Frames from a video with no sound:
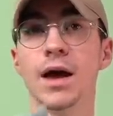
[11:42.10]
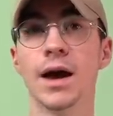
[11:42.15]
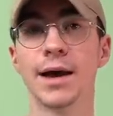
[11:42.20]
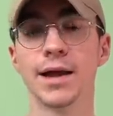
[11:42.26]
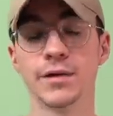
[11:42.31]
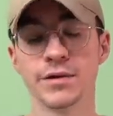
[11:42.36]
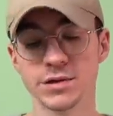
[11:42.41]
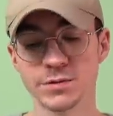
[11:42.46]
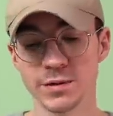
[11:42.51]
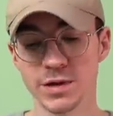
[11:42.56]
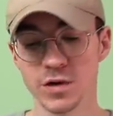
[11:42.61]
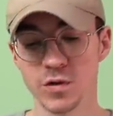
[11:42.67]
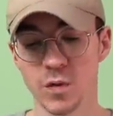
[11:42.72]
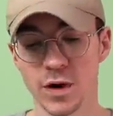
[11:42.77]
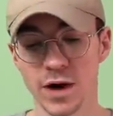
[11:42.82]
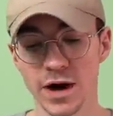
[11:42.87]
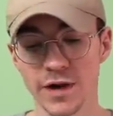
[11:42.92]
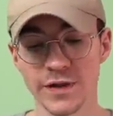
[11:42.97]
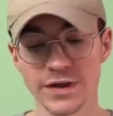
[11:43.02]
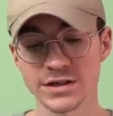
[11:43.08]
I know it's really
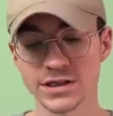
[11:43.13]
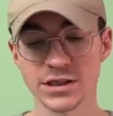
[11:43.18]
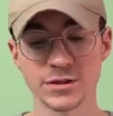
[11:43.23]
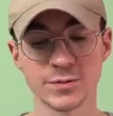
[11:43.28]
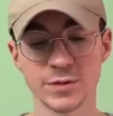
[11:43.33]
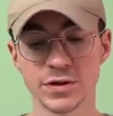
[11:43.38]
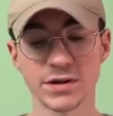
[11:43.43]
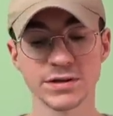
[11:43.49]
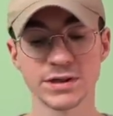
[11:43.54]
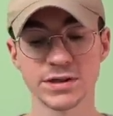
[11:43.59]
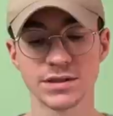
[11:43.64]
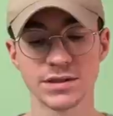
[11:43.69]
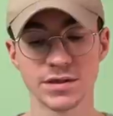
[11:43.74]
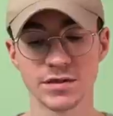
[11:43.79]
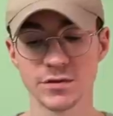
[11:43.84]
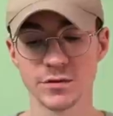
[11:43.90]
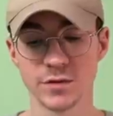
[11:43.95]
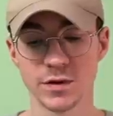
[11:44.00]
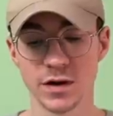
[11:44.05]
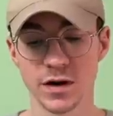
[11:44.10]
quiet, that's just because there's
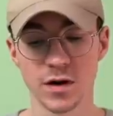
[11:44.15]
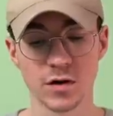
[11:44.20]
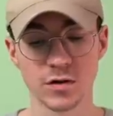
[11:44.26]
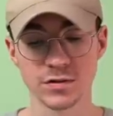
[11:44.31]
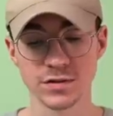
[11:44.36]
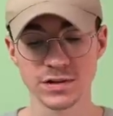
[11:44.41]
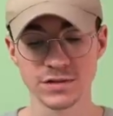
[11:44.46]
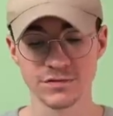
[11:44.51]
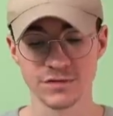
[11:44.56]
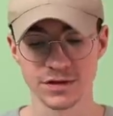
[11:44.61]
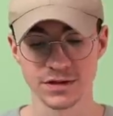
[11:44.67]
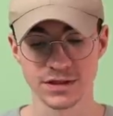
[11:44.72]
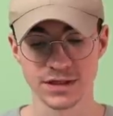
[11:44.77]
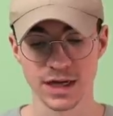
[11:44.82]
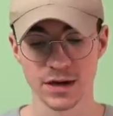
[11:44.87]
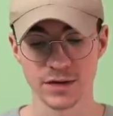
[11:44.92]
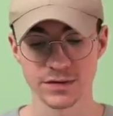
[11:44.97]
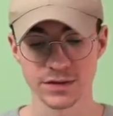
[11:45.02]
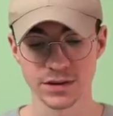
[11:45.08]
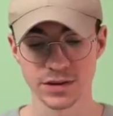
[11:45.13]
no holes for the
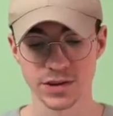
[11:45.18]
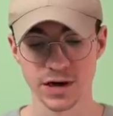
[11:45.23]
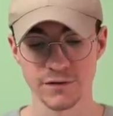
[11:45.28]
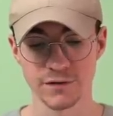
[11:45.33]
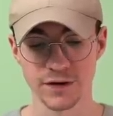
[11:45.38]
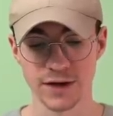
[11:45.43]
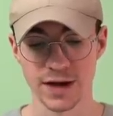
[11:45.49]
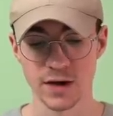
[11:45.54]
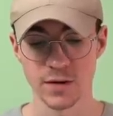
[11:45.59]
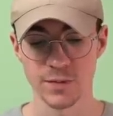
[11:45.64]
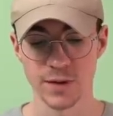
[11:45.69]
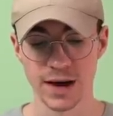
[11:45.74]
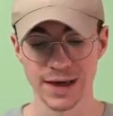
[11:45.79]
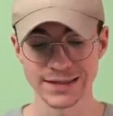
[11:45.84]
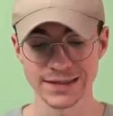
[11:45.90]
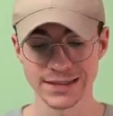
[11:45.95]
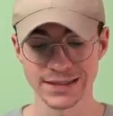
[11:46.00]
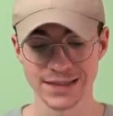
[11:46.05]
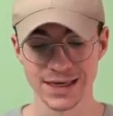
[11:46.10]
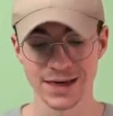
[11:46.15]
sound to travel out, but as
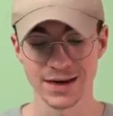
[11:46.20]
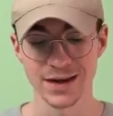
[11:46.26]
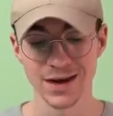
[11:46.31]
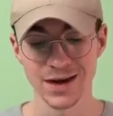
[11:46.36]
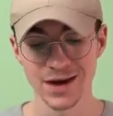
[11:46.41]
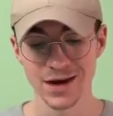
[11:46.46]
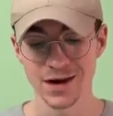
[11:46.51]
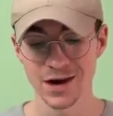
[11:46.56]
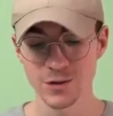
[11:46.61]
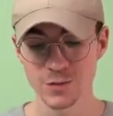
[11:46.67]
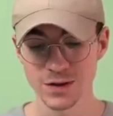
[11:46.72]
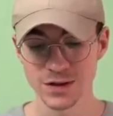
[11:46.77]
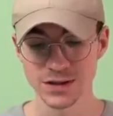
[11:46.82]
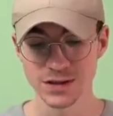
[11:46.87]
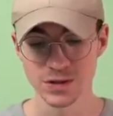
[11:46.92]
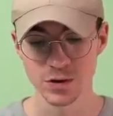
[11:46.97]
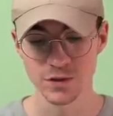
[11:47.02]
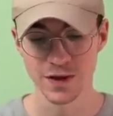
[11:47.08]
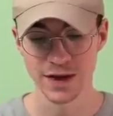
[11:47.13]
I said, I will sort